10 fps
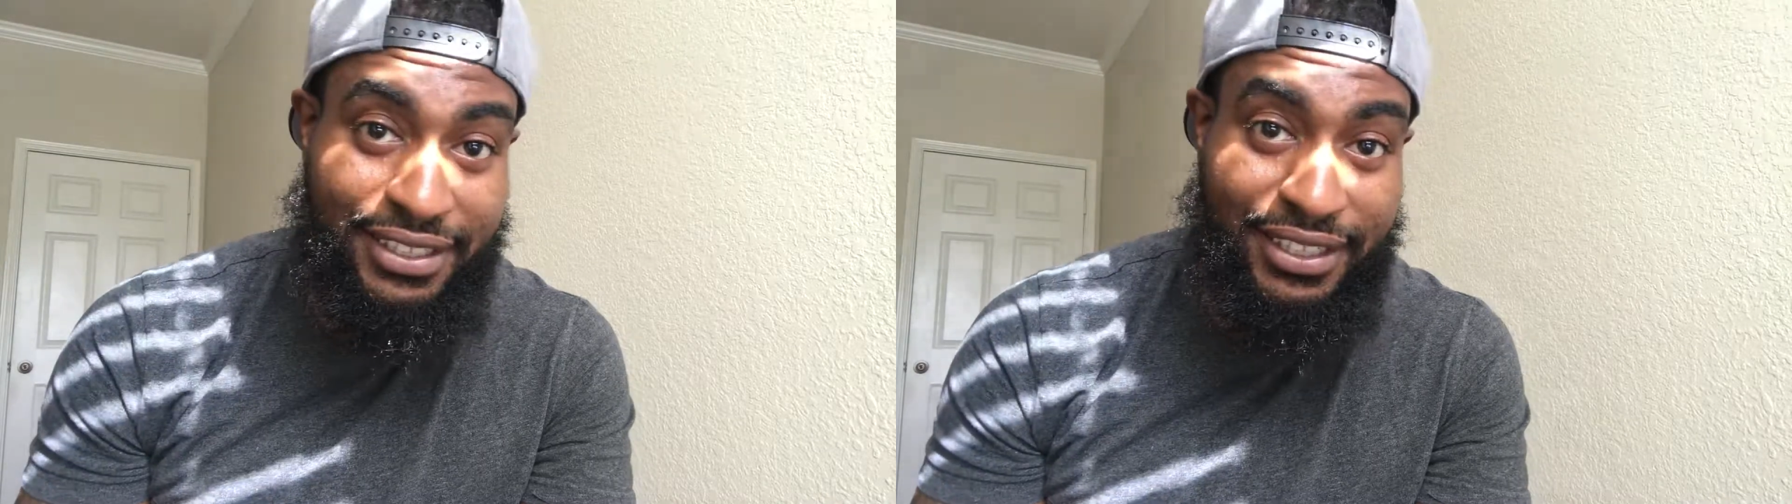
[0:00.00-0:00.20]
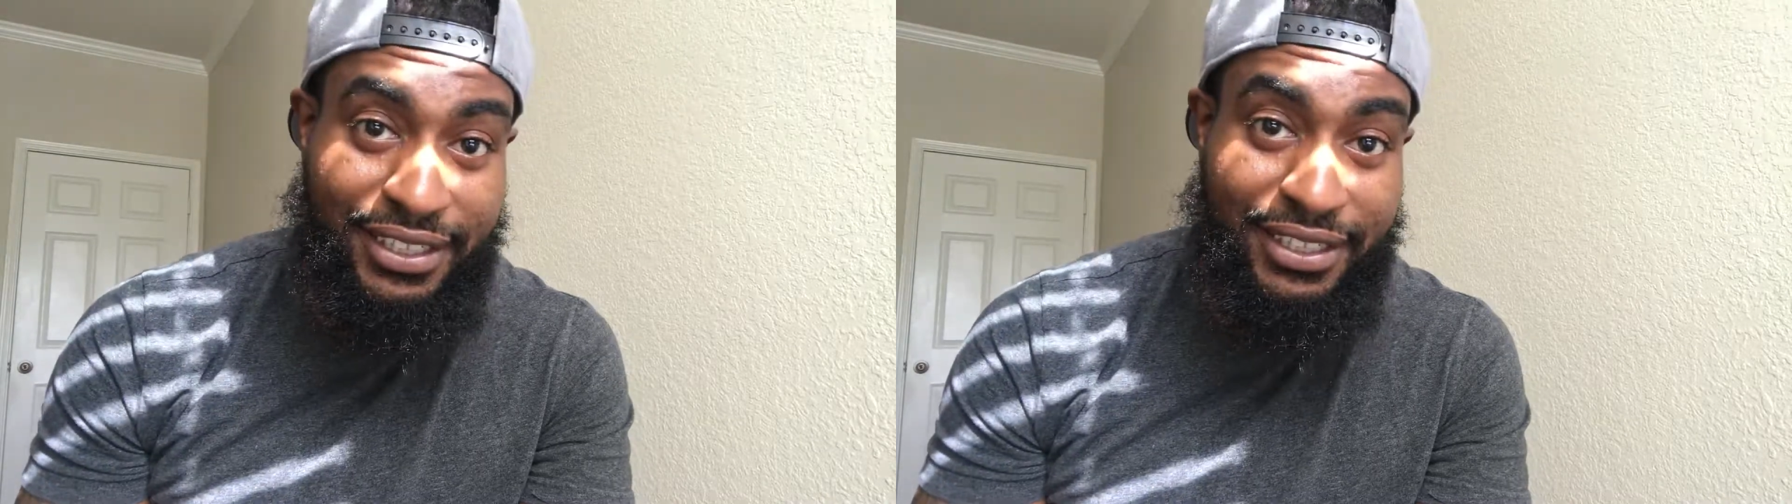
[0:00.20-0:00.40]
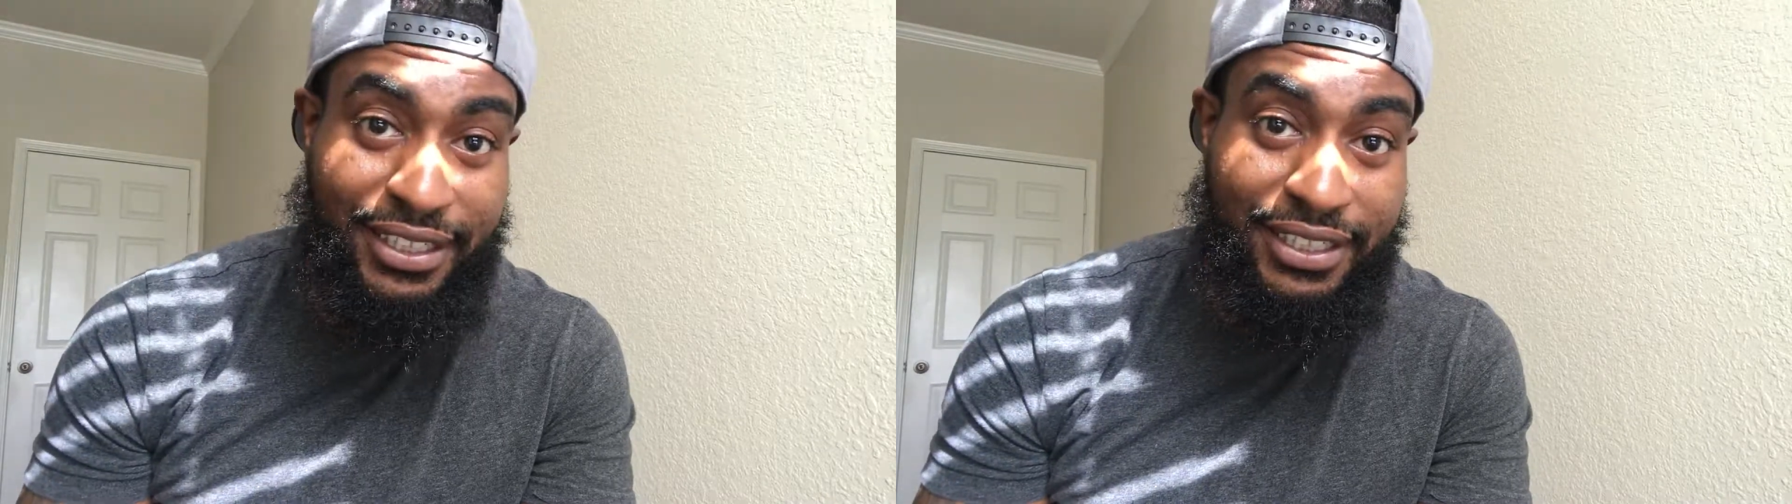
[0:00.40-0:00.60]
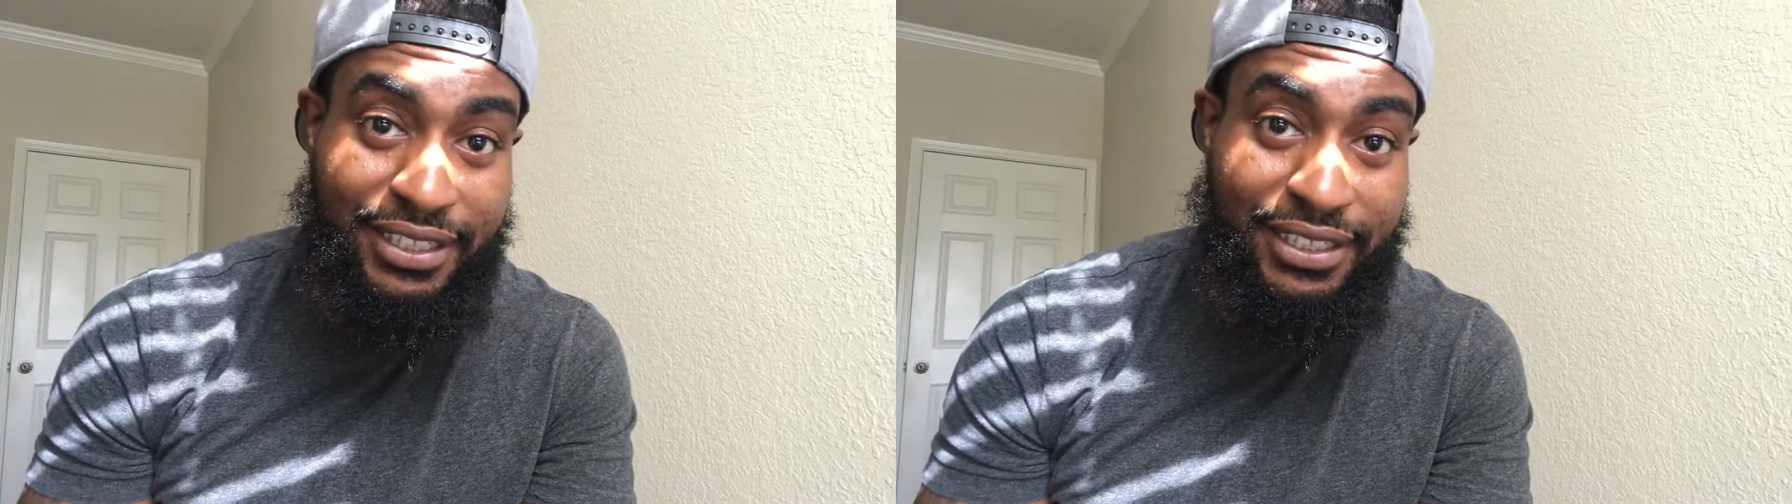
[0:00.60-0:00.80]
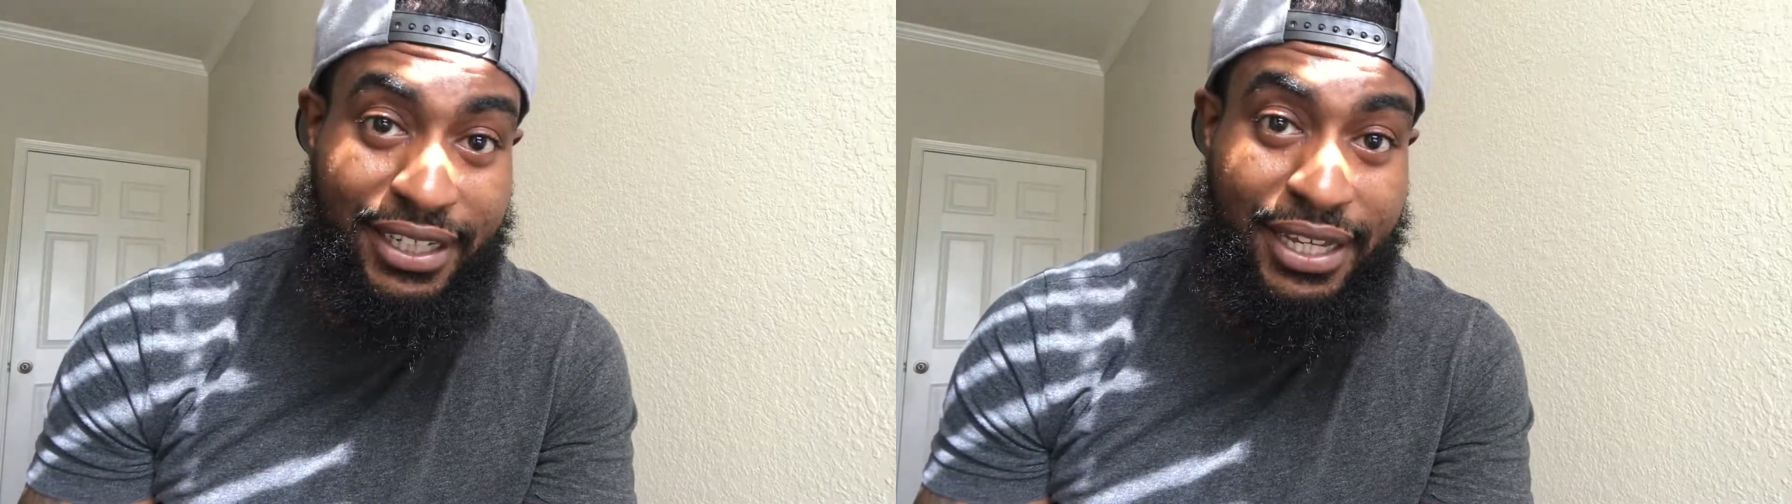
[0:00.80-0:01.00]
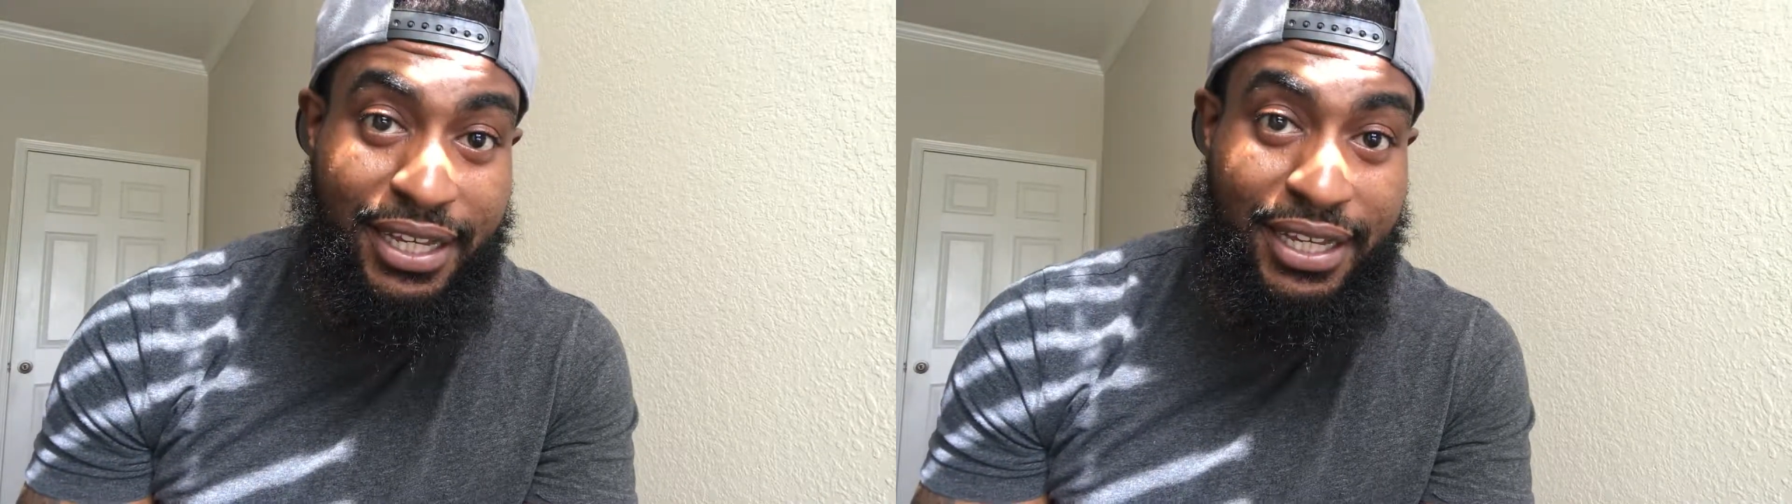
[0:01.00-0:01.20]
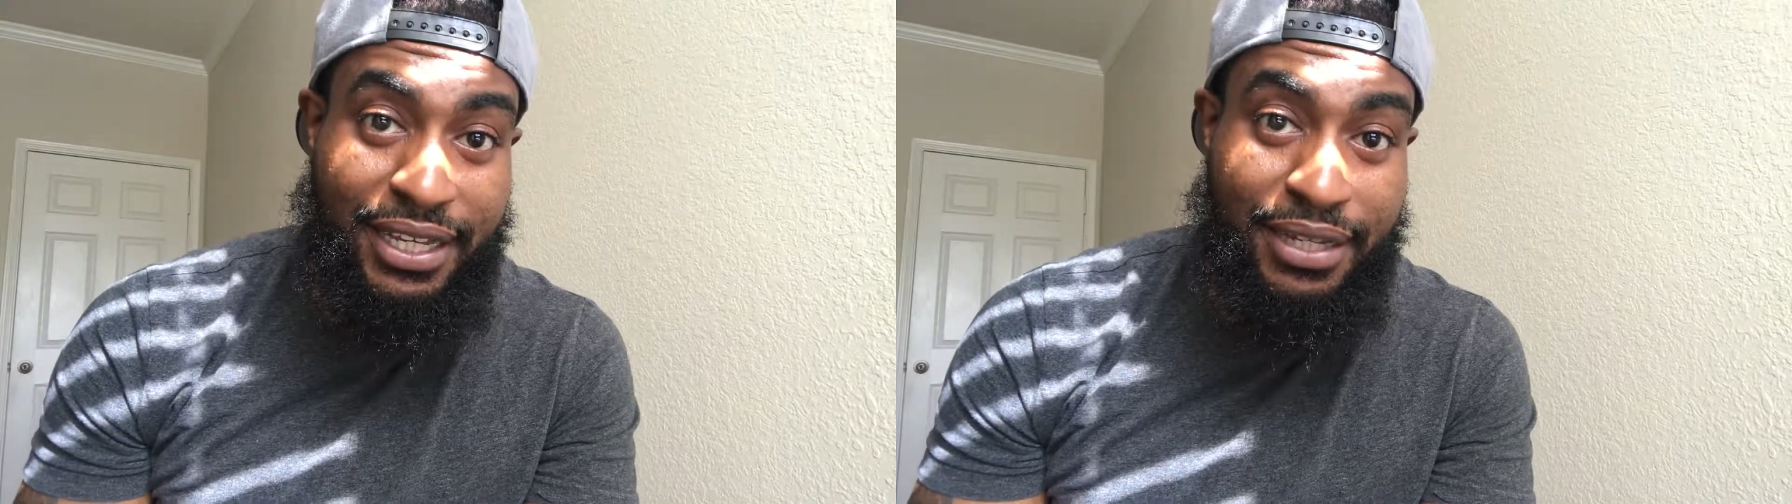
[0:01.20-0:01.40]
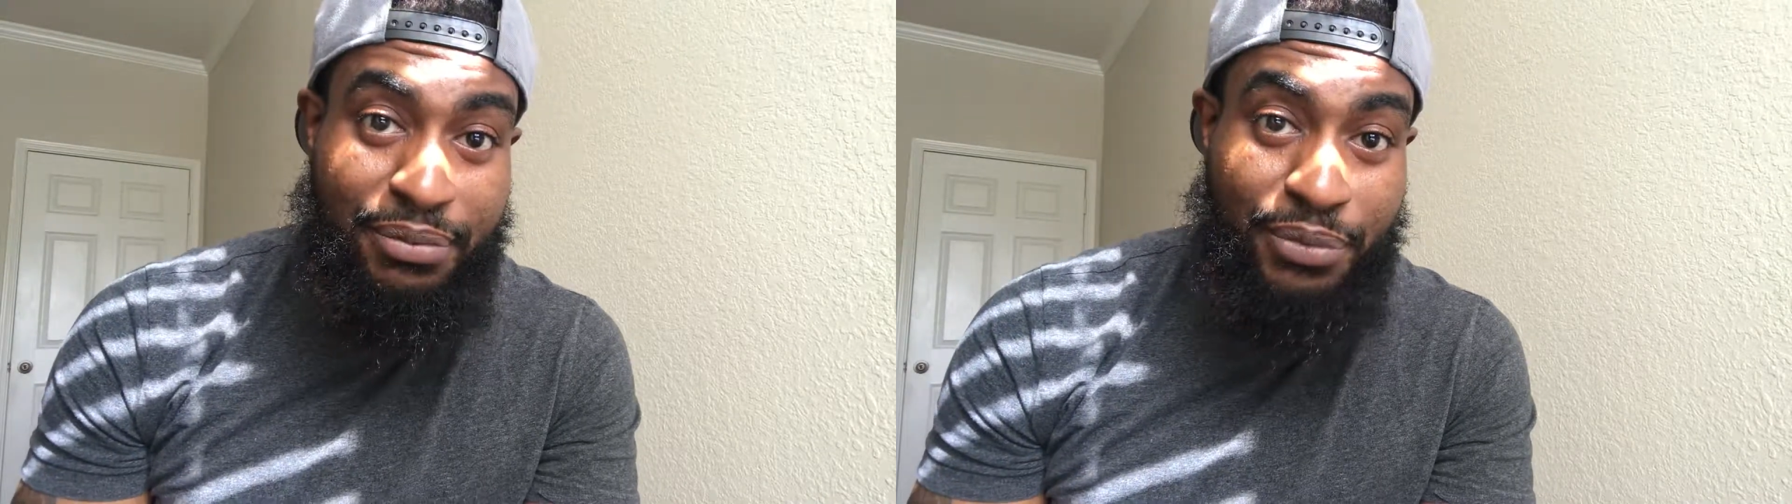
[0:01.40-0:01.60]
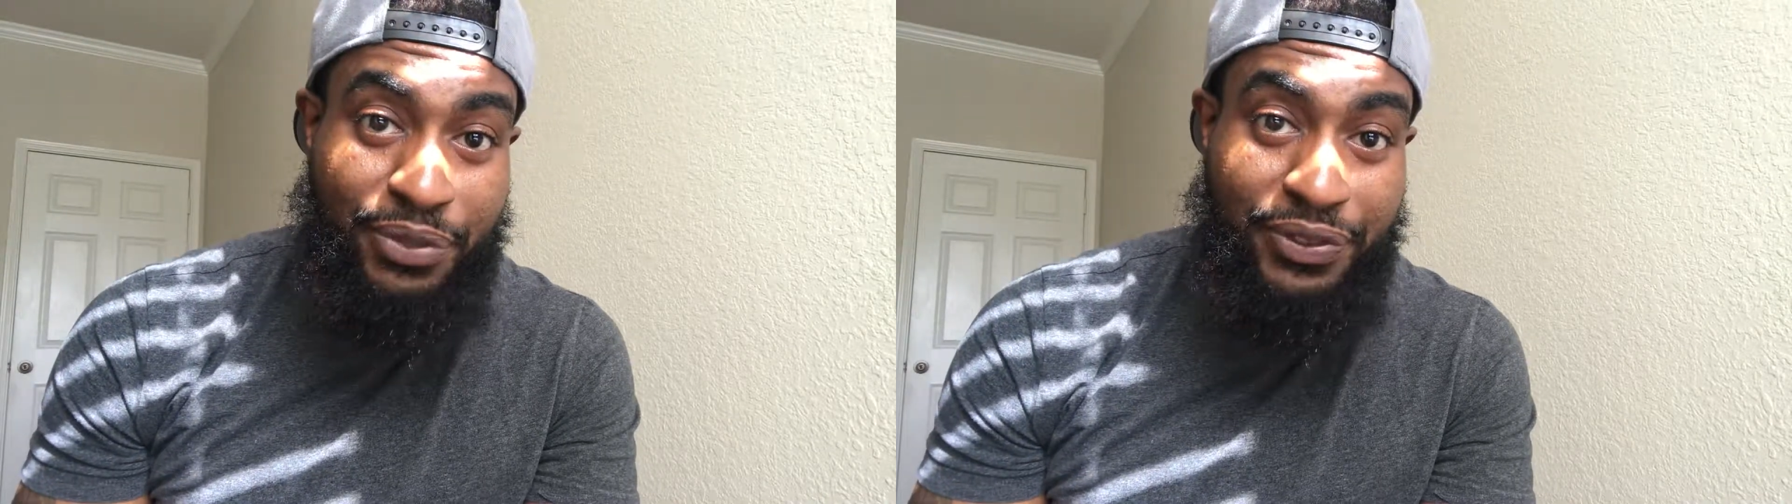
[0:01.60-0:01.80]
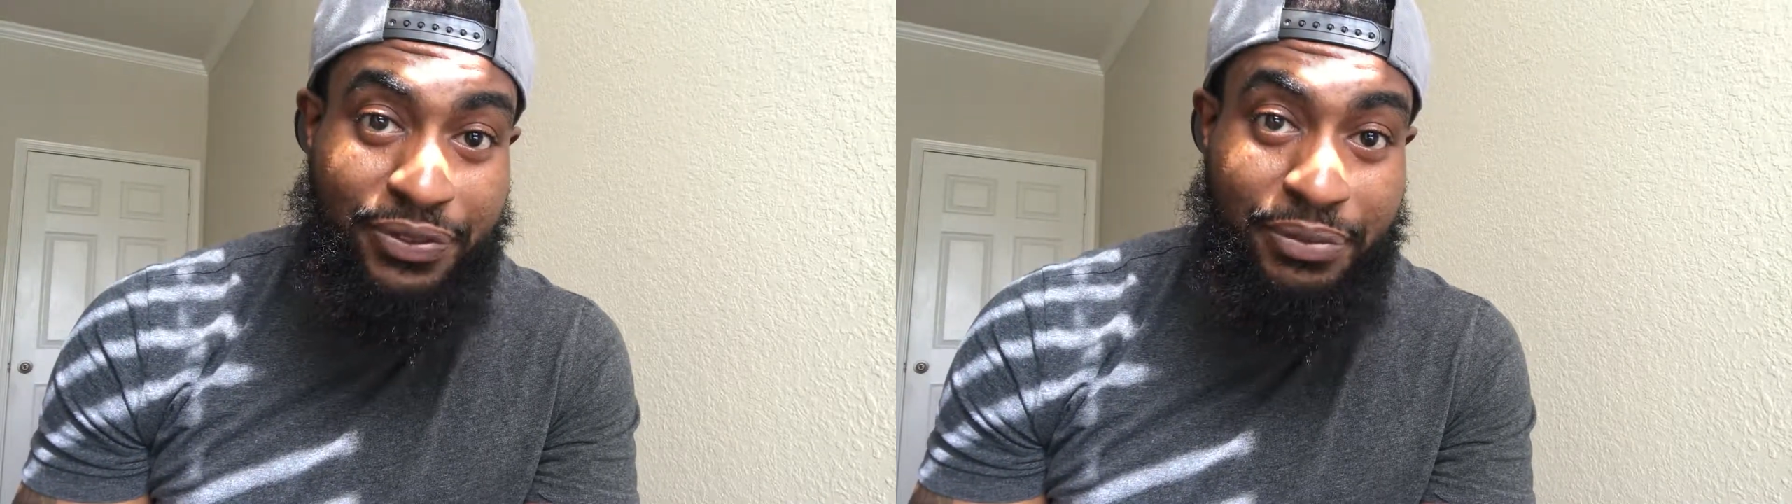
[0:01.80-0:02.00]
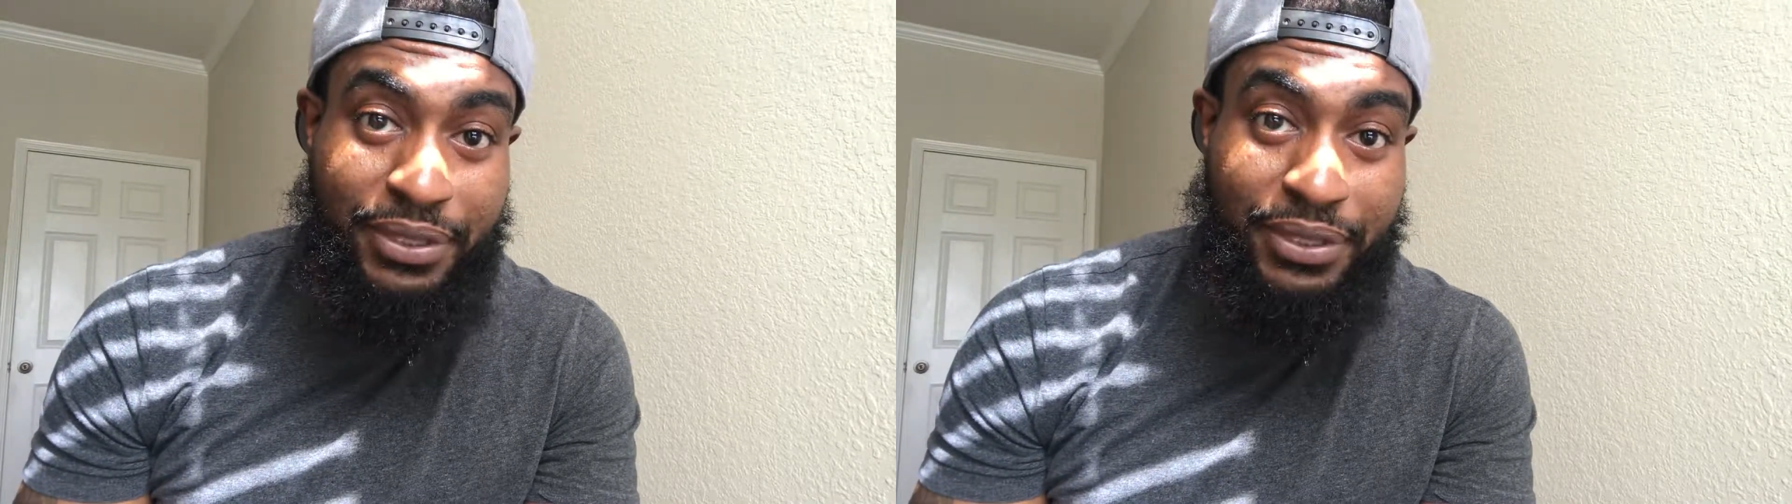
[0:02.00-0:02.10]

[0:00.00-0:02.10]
That movie from